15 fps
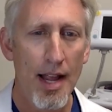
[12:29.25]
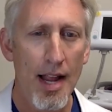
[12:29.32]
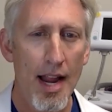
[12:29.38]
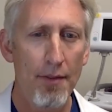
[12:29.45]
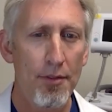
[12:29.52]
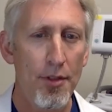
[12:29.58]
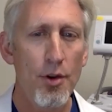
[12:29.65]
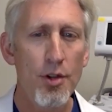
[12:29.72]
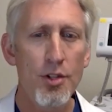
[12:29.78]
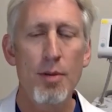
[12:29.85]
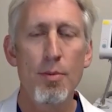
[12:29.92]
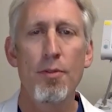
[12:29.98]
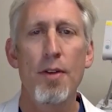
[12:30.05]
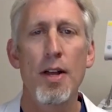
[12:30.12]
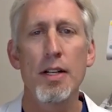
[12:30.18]
If there's some
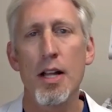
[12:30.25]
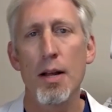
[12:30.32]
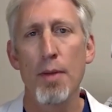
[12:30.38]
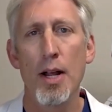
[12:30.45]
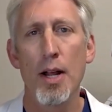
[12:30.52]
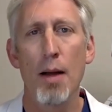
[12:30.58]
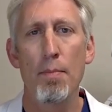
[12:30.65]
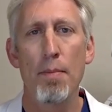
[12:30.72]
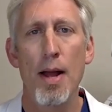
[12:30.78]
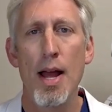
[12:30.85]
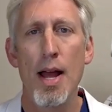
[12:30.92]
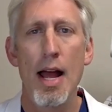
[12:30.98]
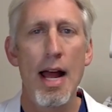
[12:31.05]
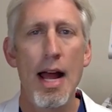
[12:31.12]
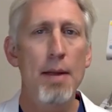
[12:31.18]
event coming up,
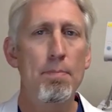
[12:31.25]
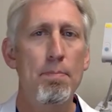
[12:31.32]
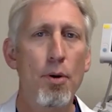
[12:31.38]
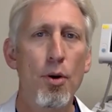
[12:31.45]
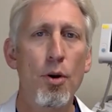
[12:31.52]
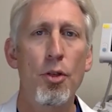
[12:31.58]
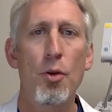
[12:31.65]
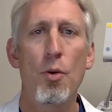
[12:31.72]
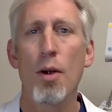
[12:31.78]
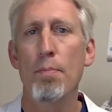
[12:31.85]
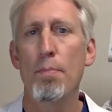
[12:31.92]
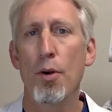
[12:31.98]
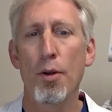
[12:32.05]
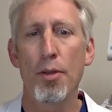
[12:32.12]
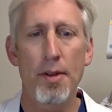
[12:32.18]
a birth or a
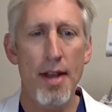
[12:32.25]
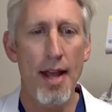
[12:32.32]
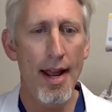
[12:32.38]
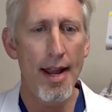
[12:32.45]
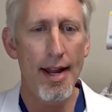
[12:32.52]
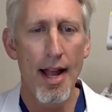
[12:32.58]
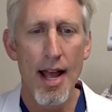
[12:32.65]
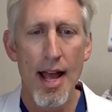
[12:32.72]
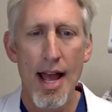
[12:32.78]
birthday,